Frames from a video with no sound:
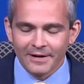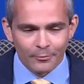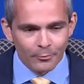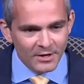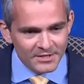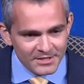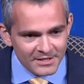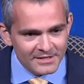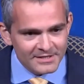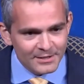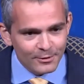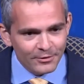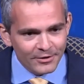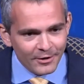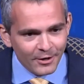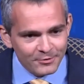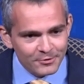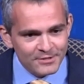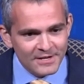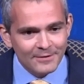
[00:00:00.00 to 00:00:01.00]
And it wasn't until
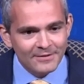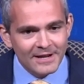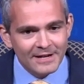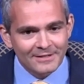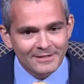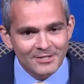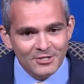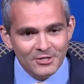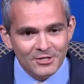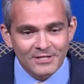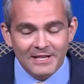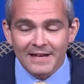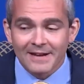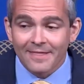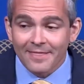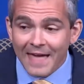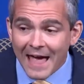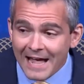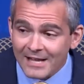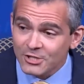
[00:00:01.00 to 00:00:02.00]
the ultrasound technician
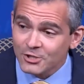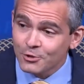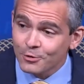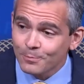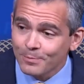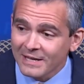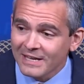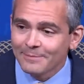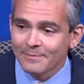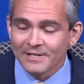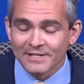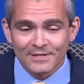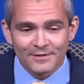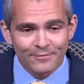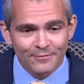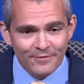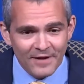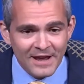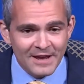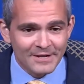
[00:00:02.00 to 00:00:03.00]
said, "That's your
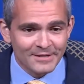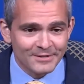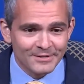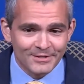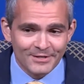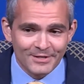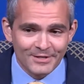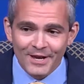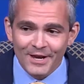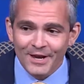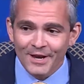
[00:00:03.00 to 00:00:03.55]
baby's face,"